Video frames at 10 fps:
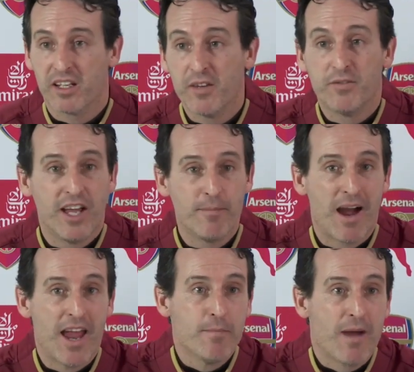give them
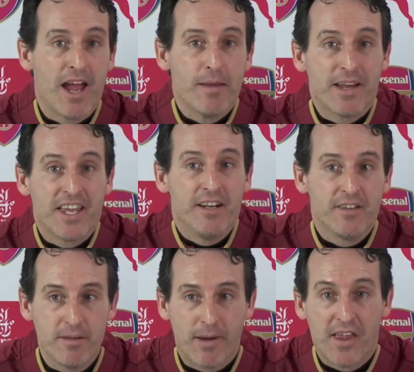my
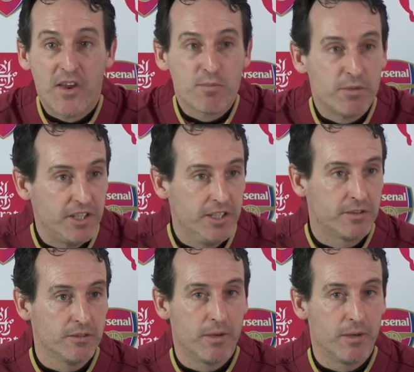energy, my spirit,